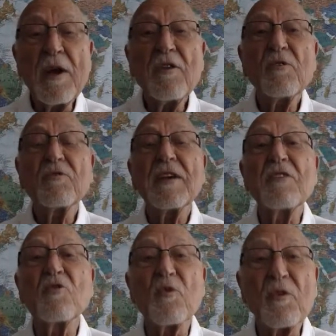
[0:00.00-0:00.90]
when you see
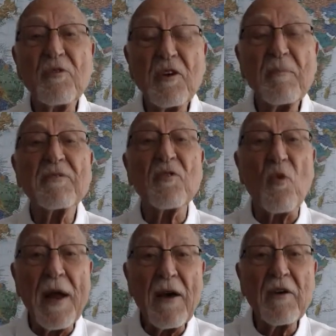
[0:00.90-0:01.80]
Jerusalem
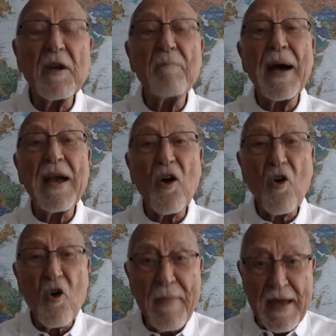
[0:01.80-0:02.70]
surrounded by
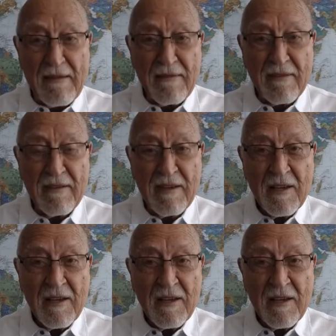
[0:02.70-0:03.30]
armies,